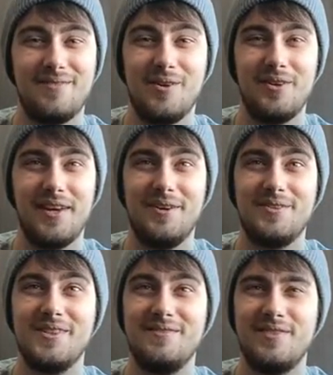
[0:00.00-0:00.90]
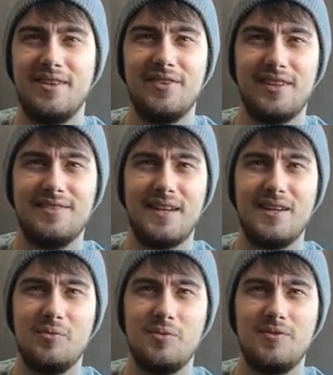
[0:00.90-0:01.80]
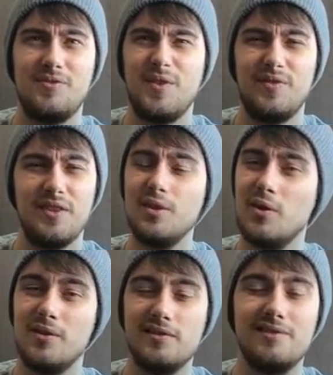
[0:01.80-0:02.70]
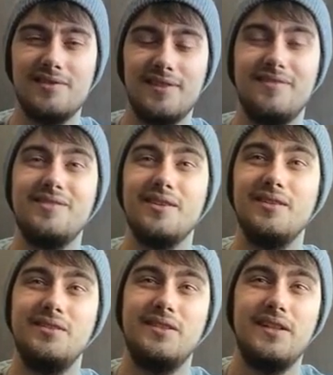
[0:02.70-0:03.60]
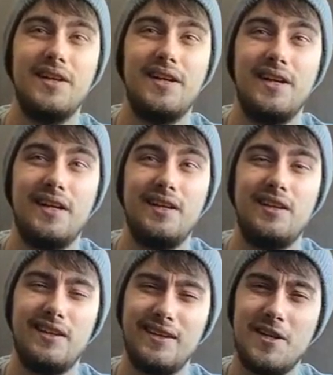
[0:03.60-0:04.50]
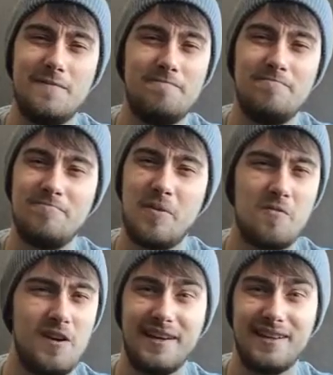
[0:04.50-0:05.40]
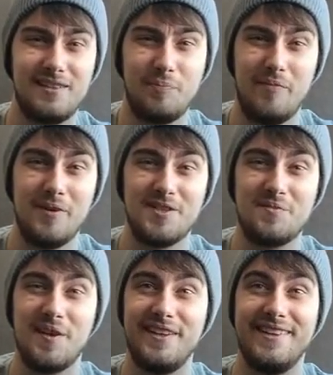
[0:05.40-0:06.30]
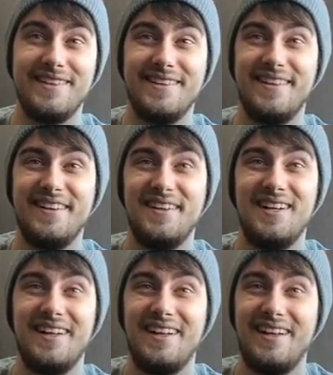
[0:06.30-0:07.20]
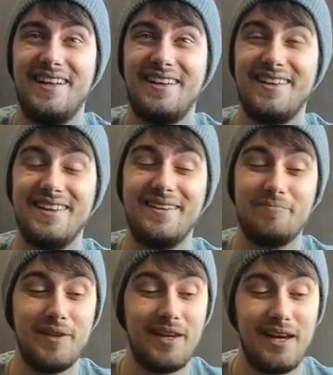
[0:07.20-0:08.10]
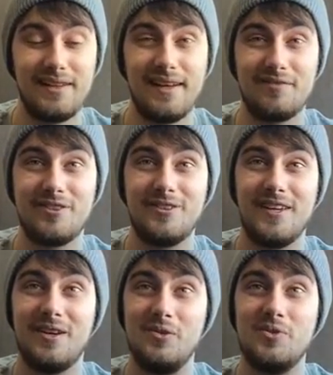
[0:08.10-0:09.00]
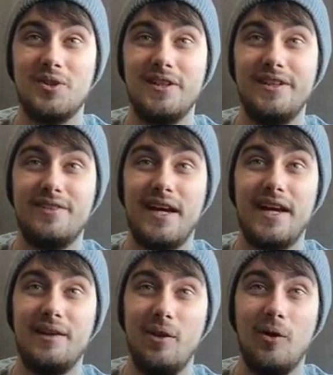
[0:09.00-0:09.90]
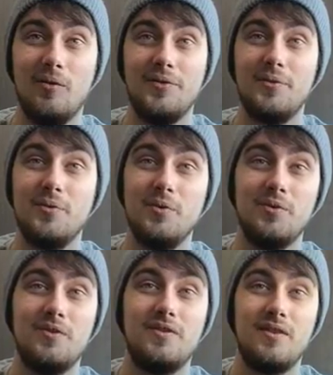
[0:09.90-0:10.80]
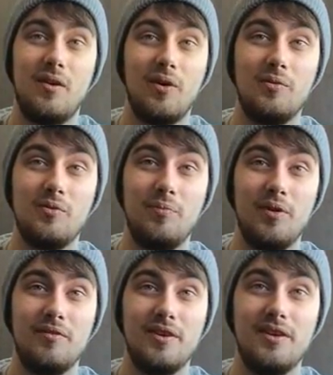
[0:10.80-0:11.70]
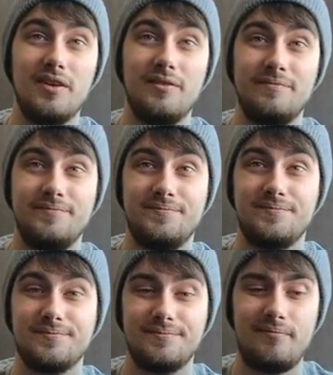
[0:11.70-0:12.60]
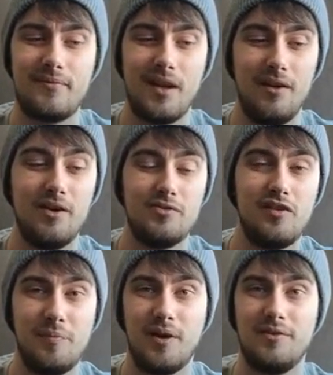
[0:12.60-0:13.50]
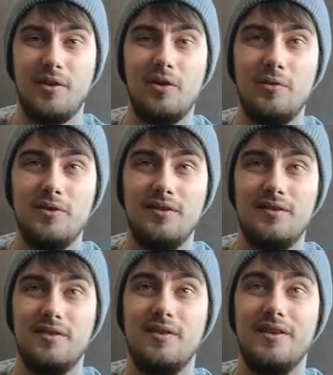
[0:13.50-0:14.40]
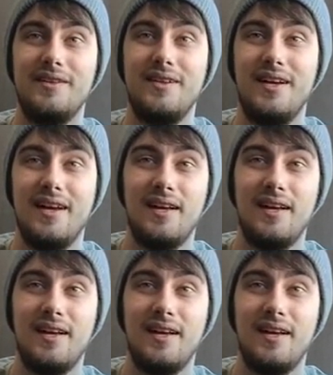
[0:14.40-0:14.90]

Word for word: in Rodeo Drive, and I think a steak was fifty dollars. So yeah, not really going to spend much money there. Uh, but yeah, headed out of Rodeo Drive and on towards Hollywood Boulevard. Uh, drove past the Hollywood sign